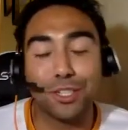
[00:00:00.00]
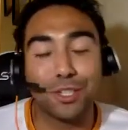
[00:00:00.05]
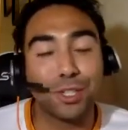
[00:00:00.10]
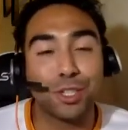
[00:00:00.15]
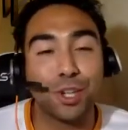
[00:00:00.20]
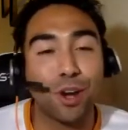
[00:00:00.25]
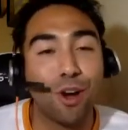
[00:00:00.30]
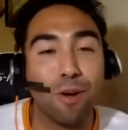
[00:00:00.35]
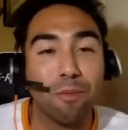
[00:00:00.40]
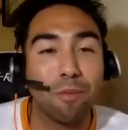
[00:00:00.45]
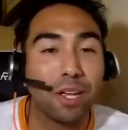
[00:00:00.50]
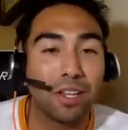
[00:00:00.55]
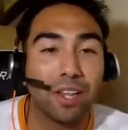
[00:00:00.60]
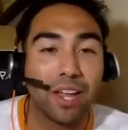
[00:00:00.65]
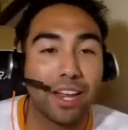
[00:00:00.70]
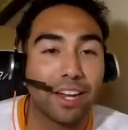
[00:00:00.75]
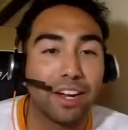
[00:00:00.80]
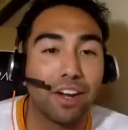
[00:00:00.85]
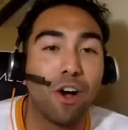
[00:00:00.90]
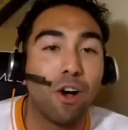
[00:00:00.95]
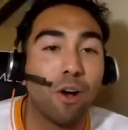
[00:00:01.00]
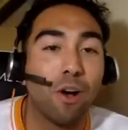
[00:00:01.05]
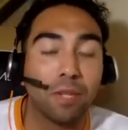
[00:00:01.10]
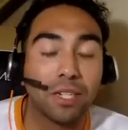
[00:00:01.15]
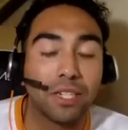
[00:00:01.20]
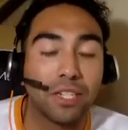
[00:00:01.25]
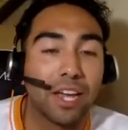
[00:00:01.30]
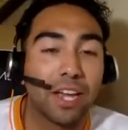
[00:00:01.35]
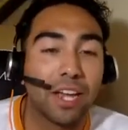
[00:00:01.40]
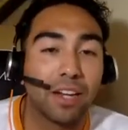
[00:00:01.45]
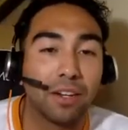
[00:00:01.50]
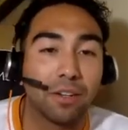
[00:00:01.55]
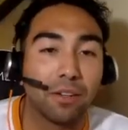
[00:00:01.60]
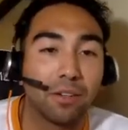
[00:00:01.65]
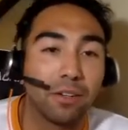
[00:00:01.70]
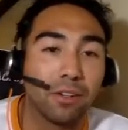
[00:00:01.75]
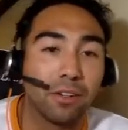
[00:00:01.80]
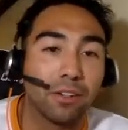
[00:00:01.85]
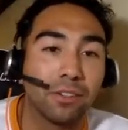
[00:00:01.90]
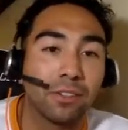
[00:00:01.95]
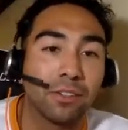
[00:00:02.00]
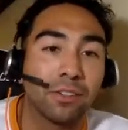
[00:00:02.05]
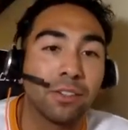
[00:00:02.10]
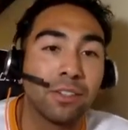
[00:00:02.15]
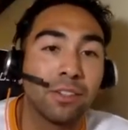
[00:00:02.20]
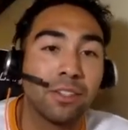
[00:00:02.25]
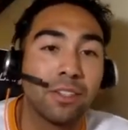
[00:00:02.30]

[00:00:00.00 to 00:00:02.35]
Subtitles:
just saw him at like an Almaden Hooters.